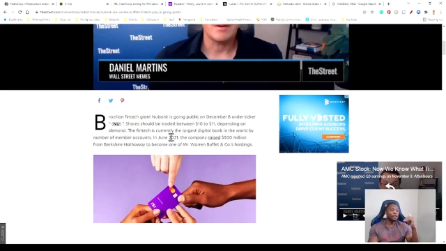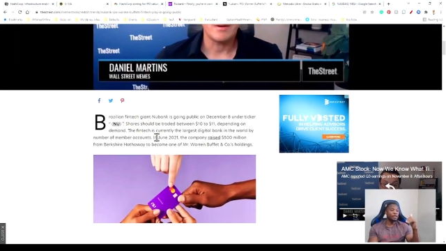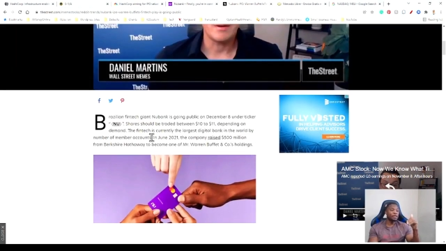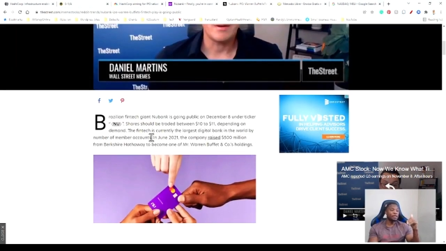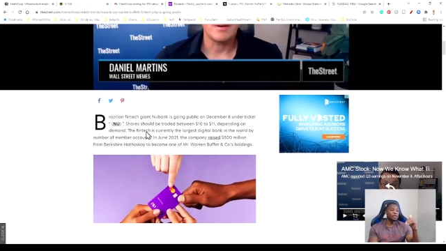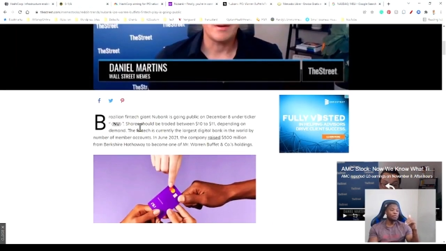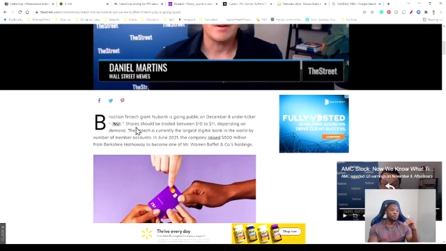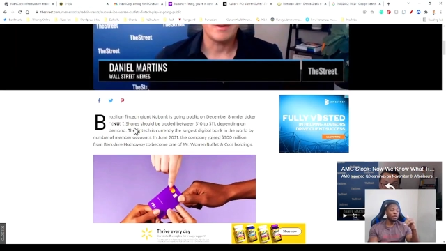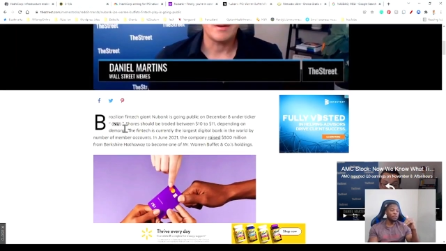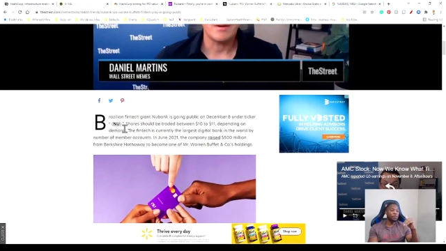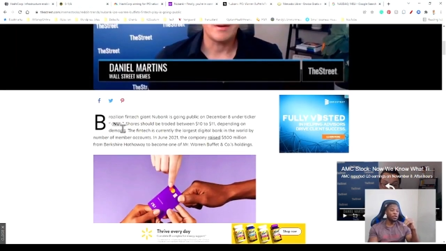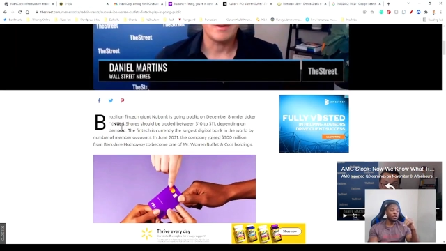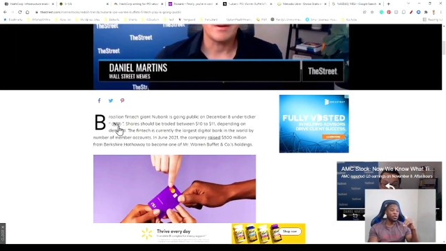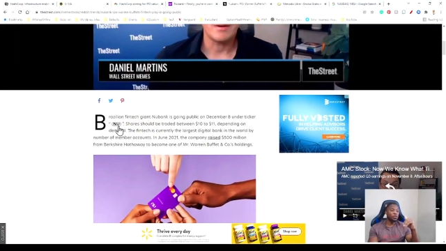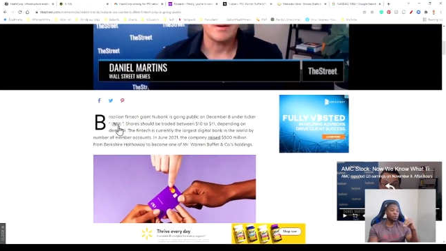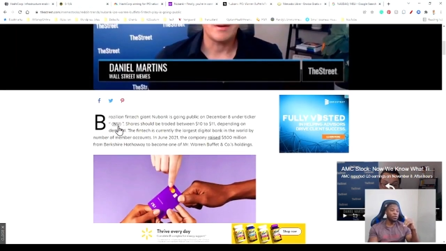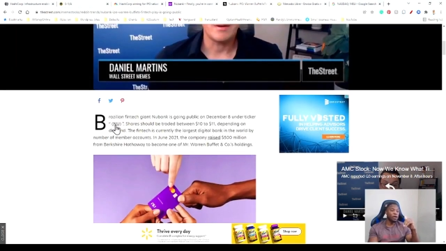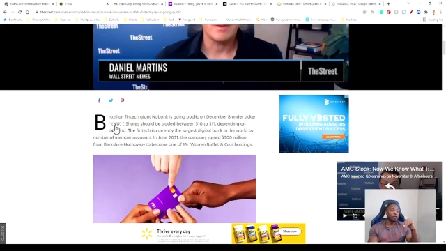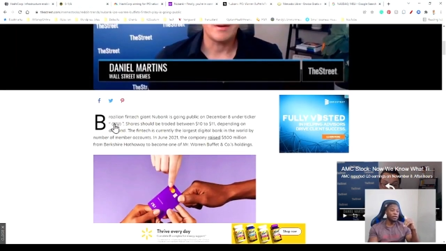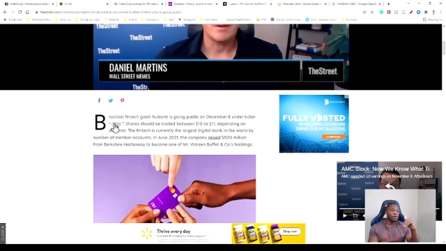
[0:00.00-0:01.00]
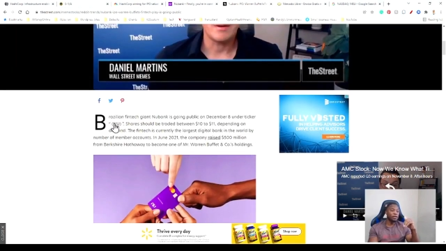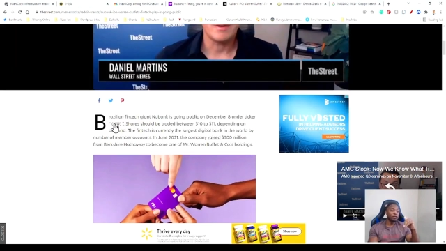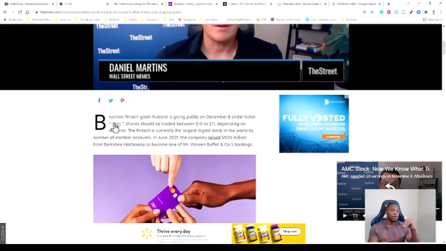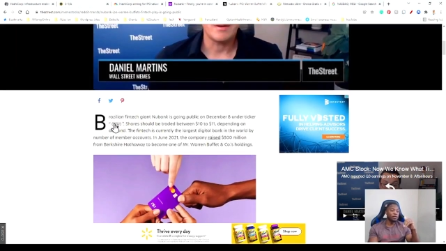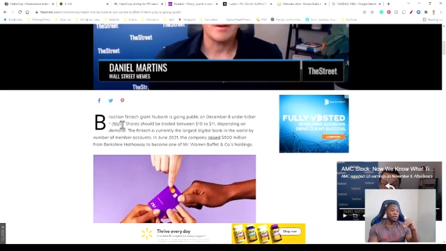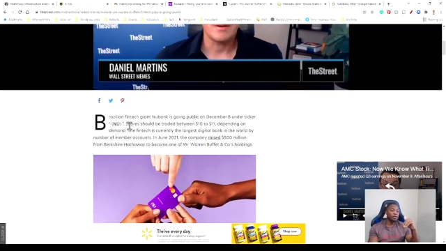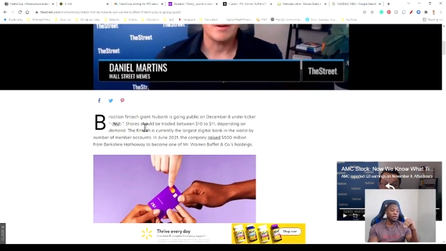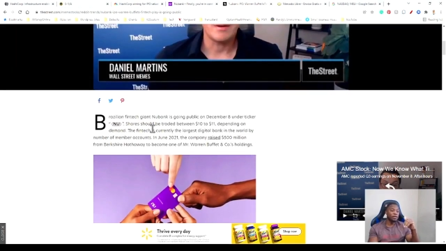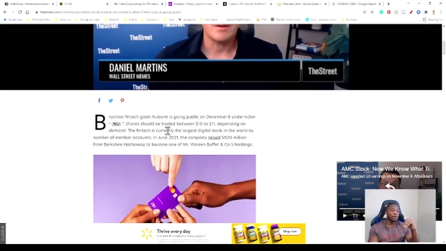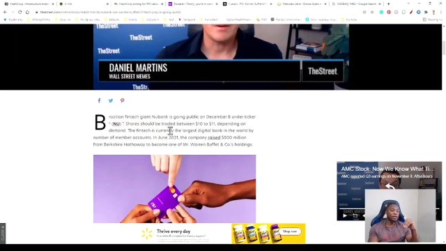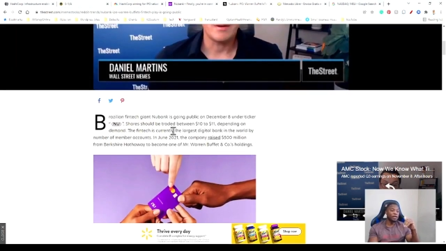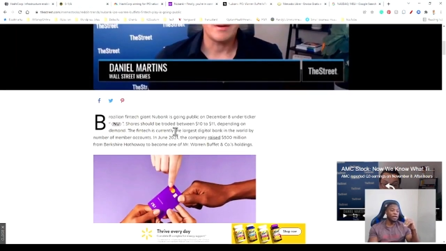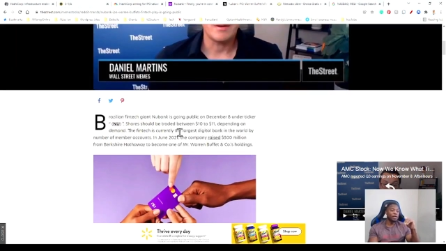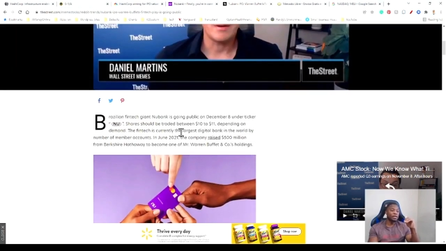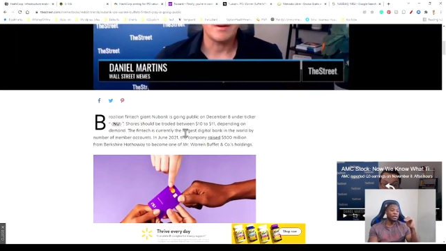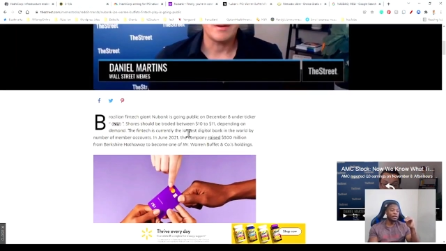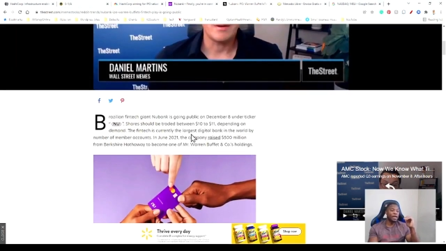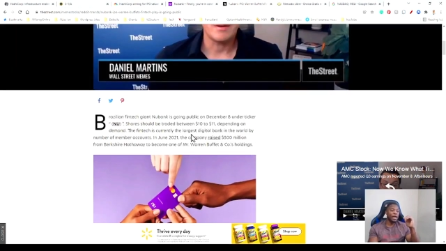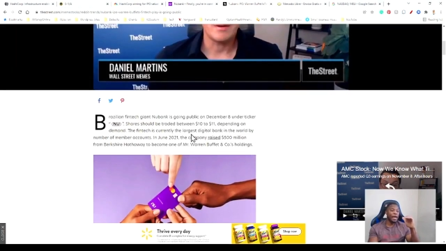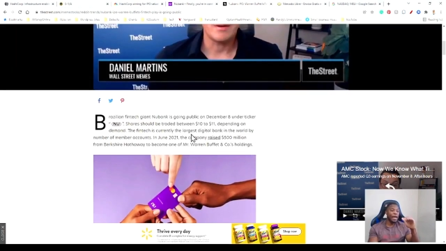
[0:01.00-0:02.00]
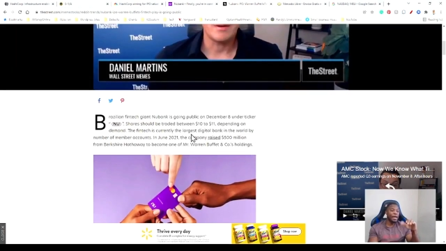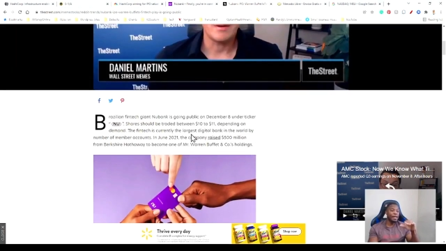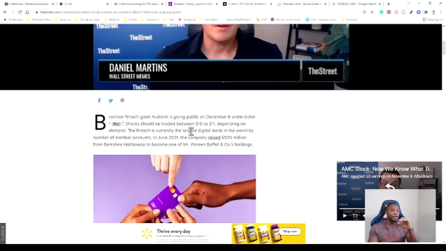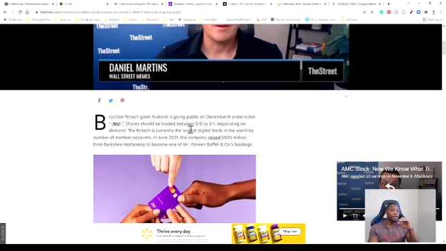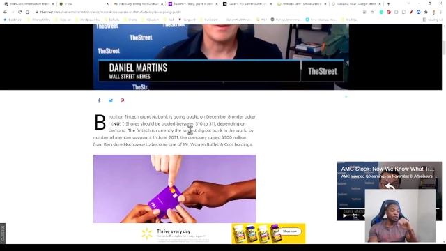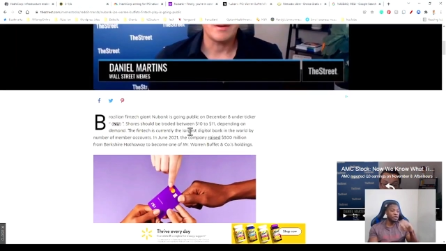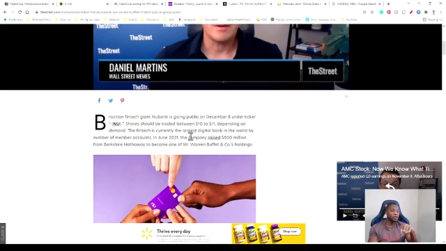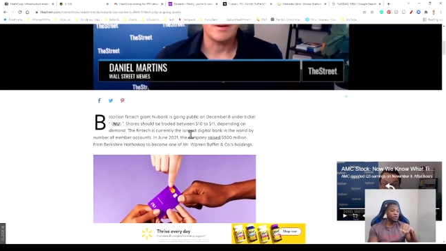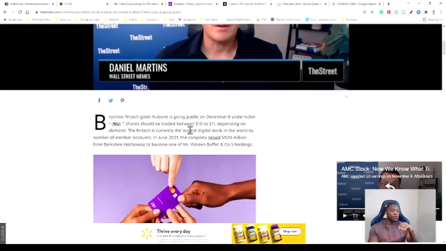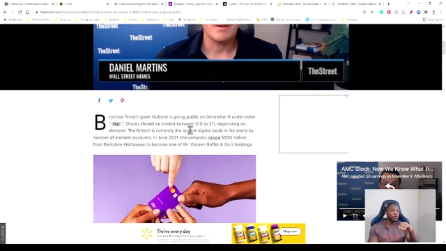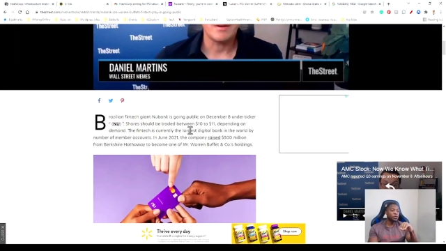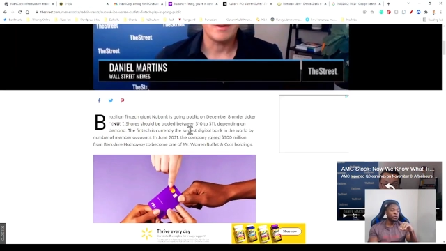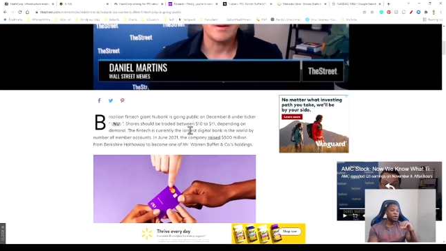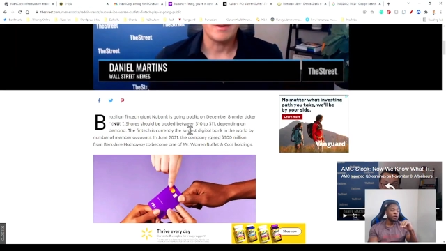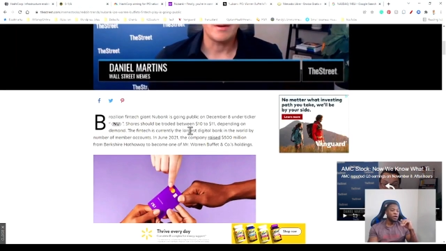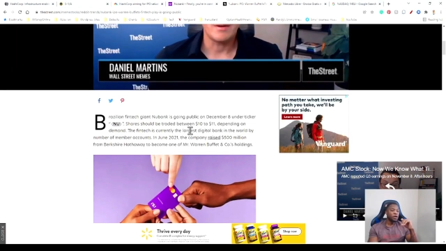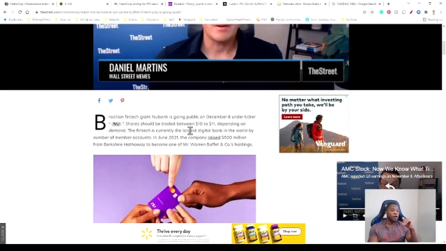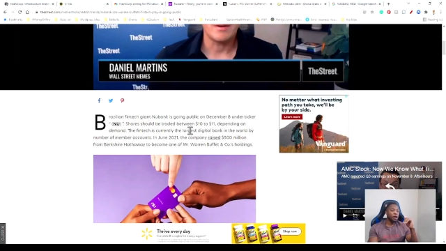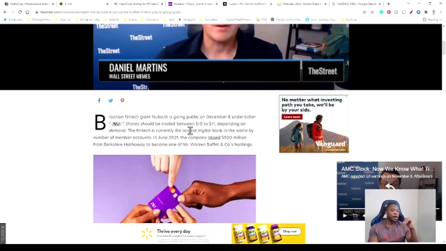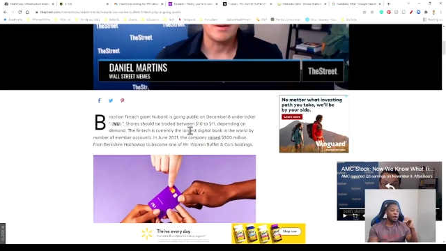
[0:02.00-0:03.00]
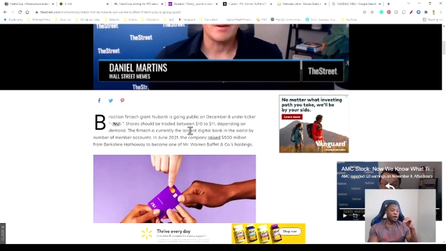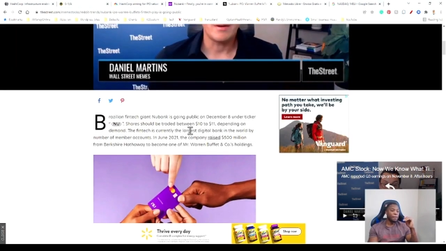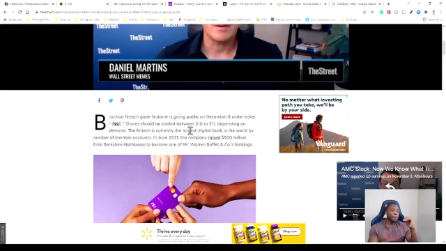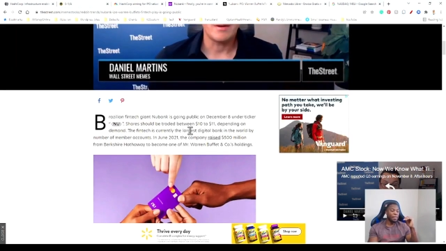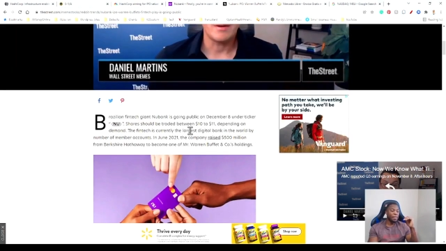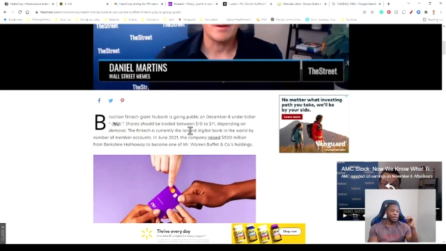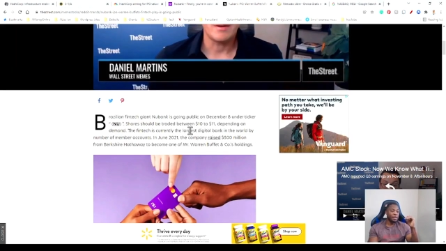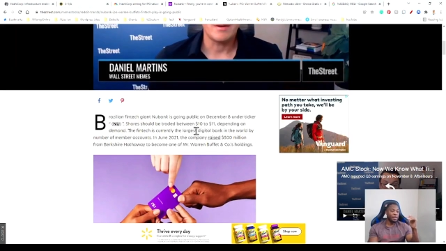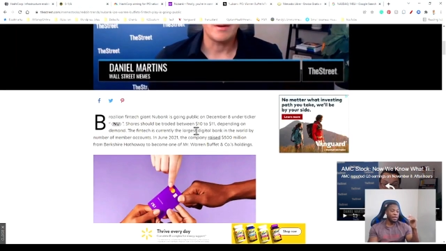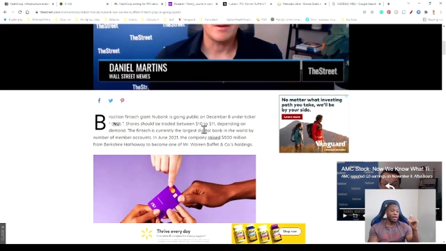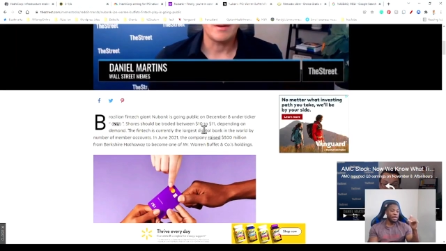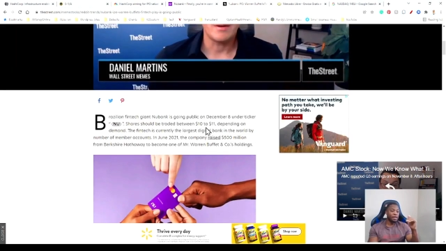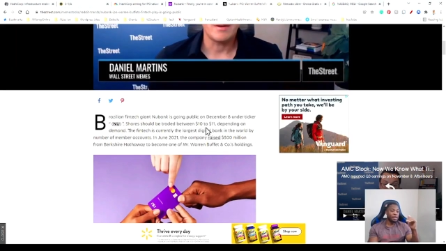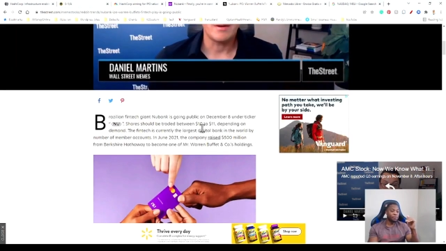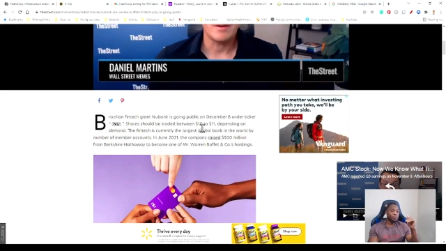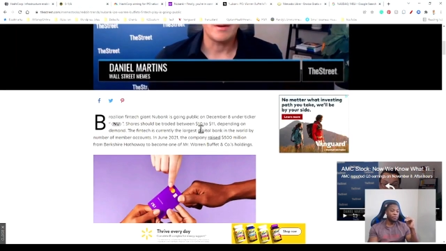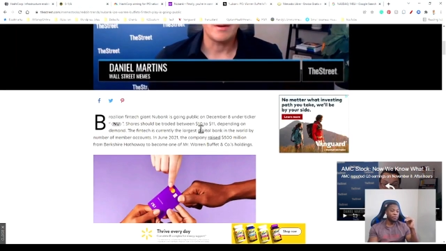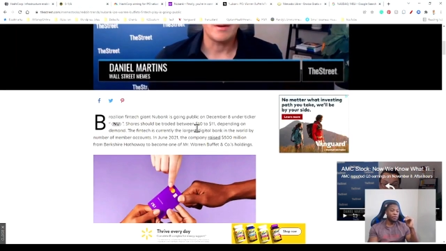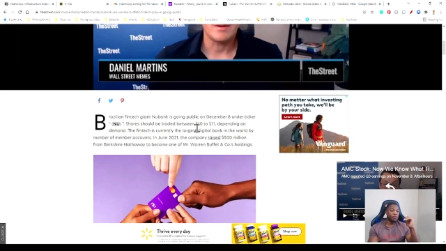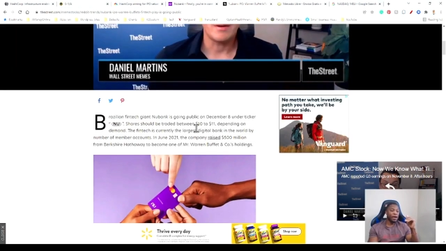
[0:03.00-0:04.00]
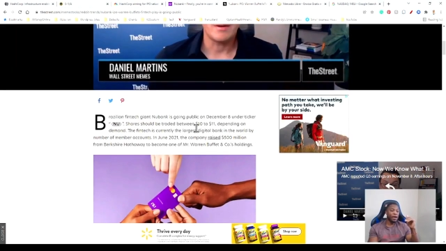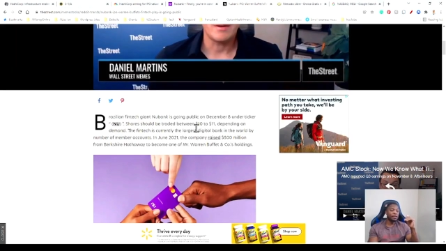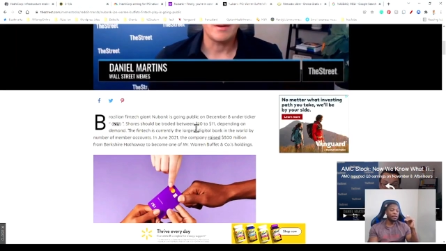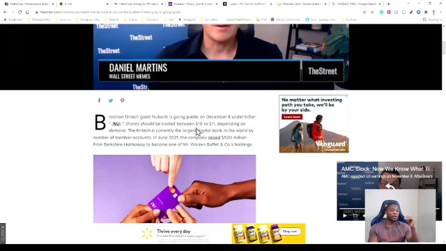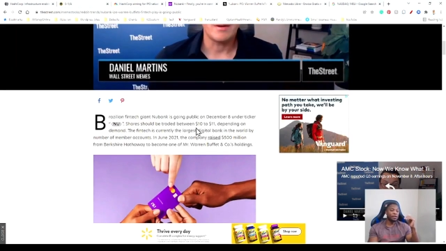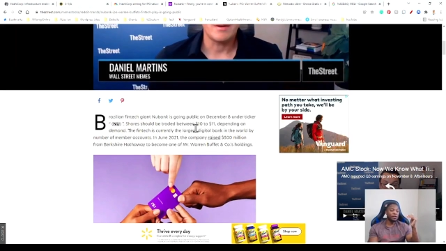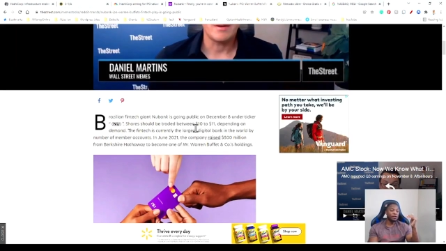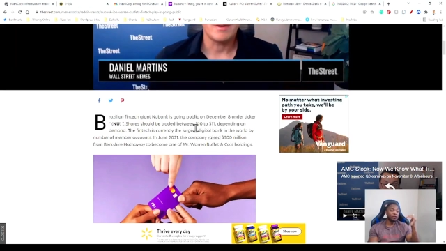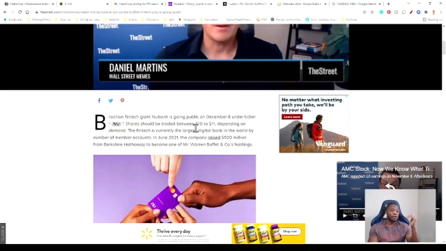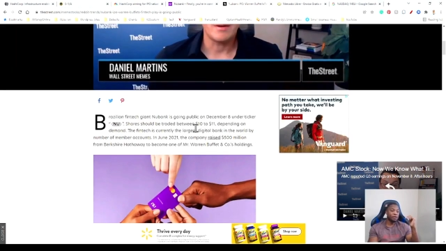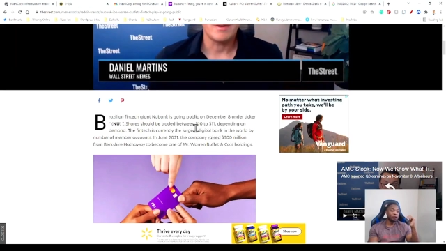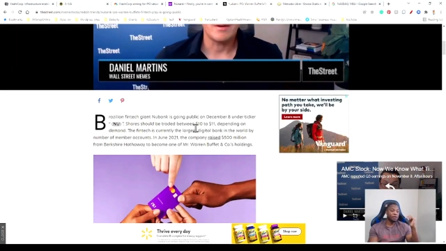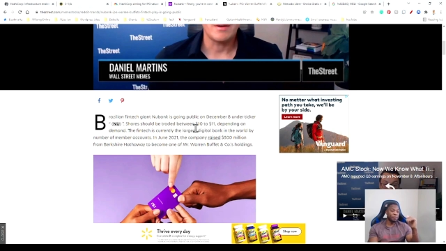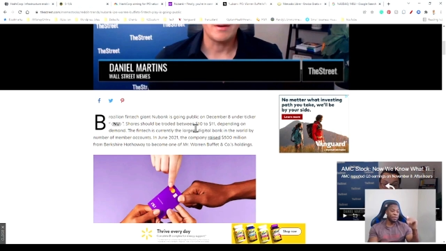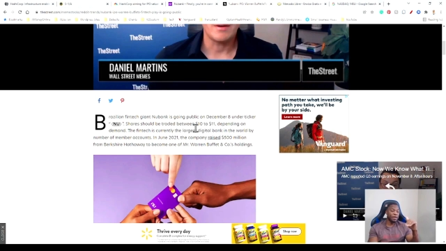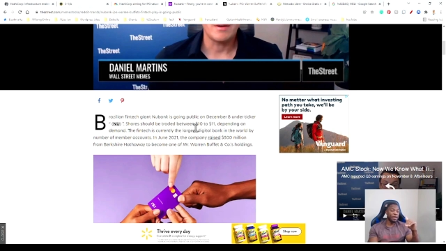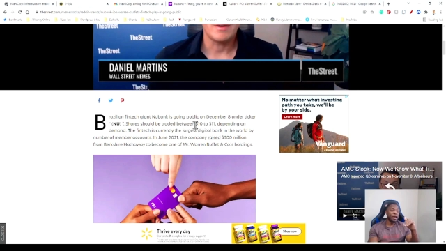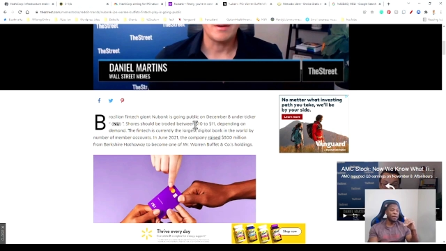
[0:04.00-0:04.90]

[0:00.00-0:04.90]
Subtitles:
Nobody's mouth can be seen.